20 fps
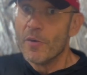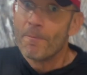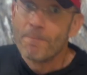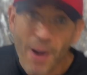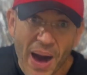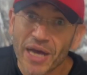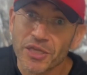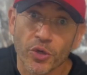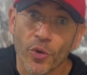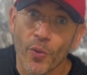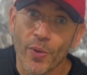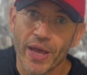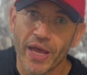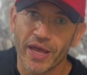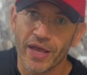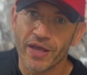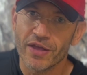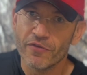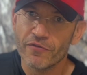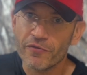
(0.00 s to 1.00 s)
By the
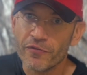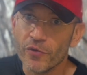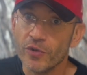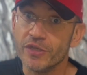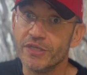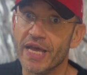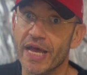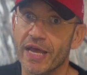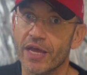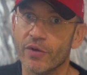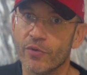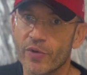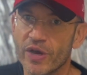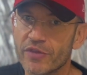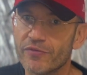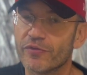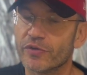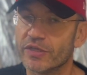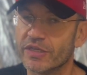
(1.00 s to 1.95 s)
way, full day. Wait for the